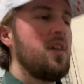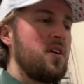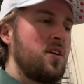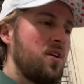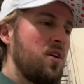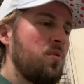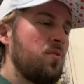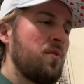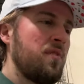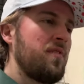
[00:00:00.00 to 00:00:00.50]

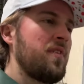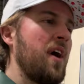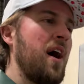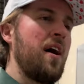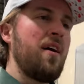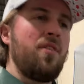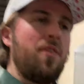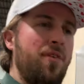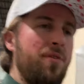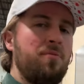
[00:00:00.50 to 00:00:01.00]
you know, we've
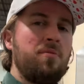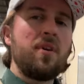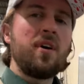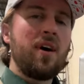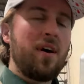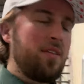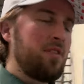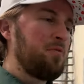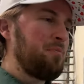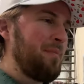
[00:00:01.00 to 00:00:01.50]
got
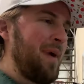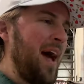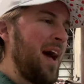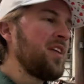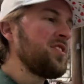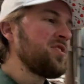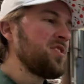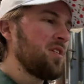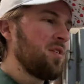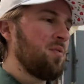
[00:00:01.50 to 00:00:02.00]
three other
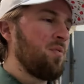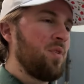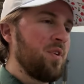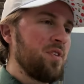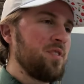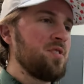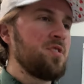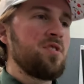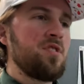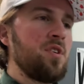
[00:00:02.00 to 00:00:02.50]
matching
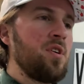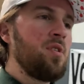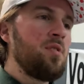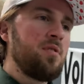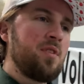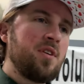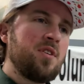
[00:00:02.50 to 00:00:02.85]
ones too.